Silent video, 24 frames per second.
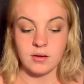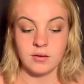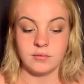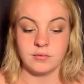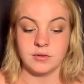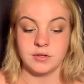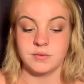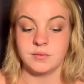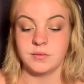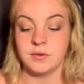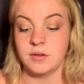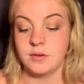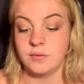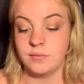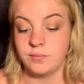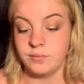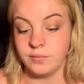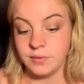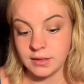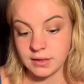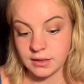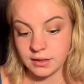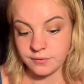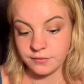which was
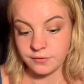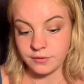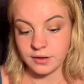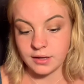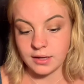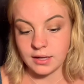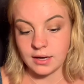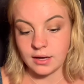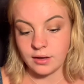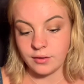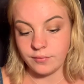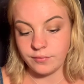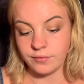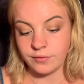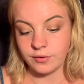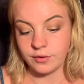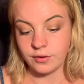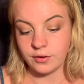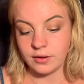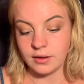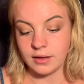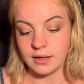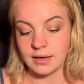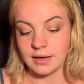really freaking
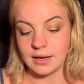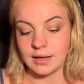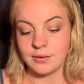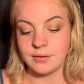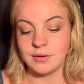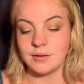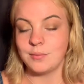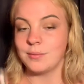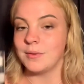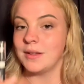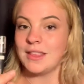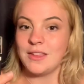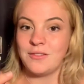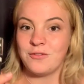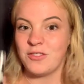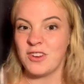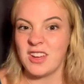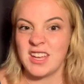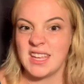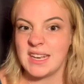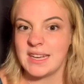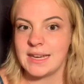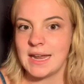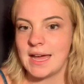helpful, and now it's really
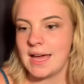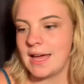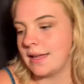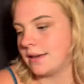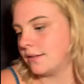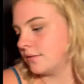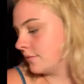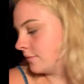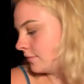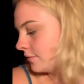freaking not.